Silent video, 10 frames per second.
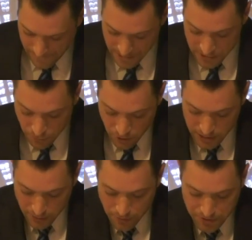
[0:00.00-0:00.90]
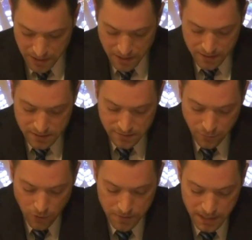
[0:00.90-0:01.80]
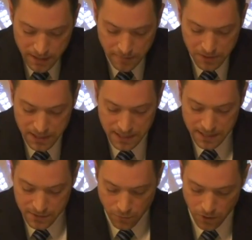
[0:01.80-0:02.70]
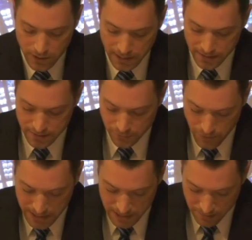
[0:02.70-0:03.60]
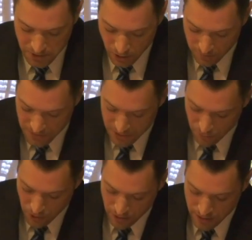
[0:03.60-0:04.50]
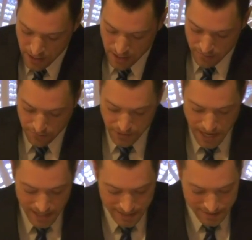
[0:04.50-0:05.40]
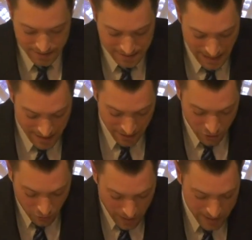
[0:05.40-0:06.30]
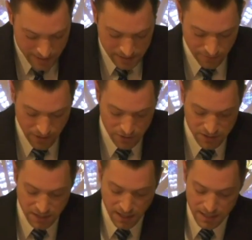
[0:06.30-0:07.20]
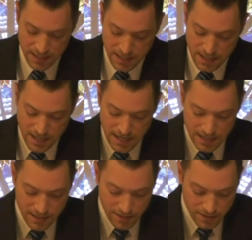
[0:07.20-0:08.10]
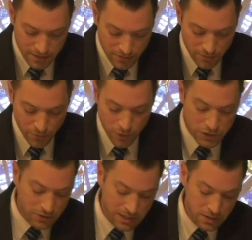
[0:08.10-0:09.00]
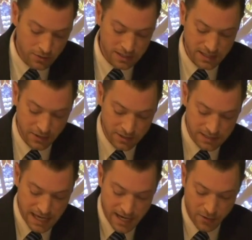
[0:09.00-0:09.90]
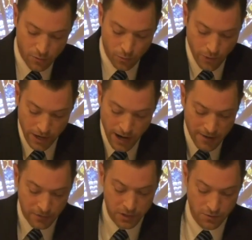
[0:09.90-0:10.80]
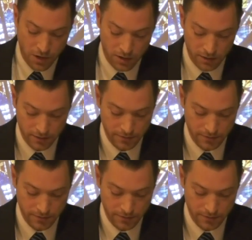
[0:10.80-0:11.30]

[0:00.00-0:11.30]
He's working within us, forming and completing his work in us. We can observe this work, for that is the greatness of our study and what you can do is here is take wherever you are.